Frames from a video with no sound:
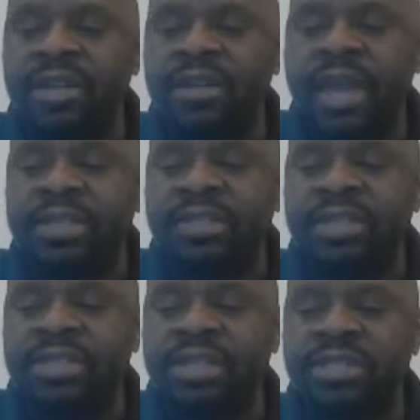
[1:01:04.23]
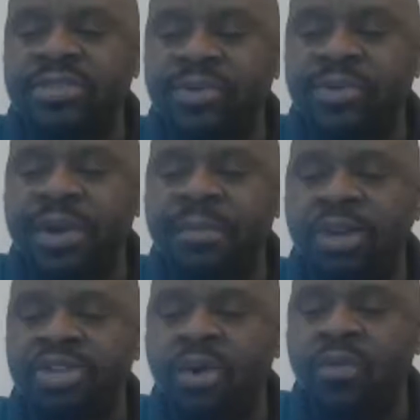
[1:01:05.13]
the 1963 March
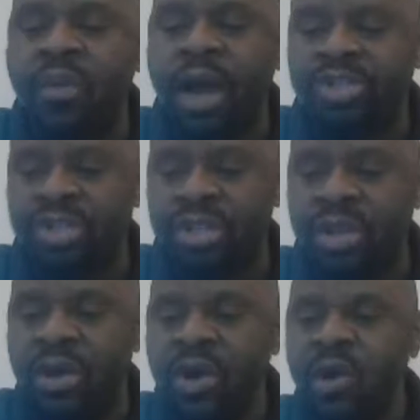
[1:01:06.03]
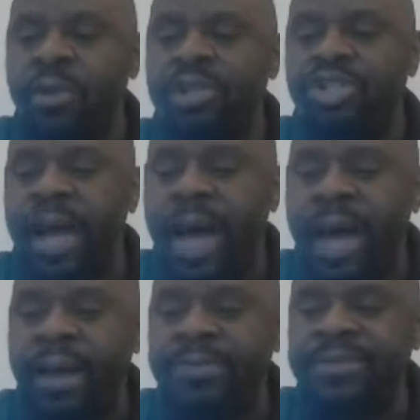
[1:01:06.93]
on Washington with
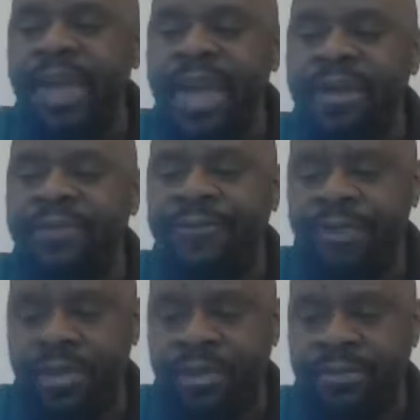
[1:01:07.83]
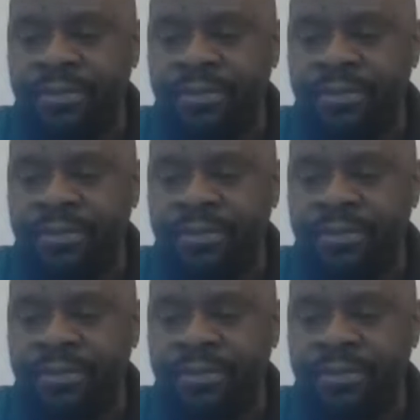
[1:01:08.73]
jobs and freedom.